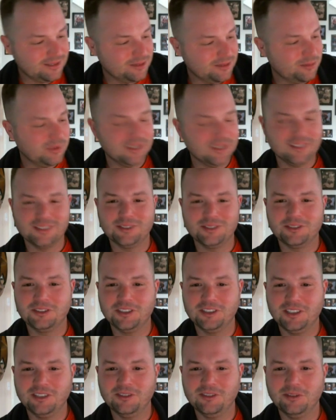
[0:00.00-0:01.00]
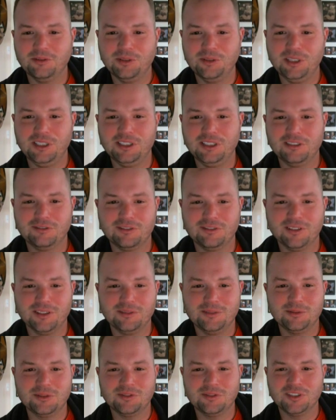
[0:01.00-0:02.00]
The biggest return of the week, if I
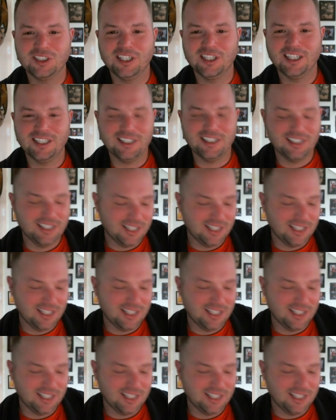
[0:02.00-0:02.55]
almost forgot.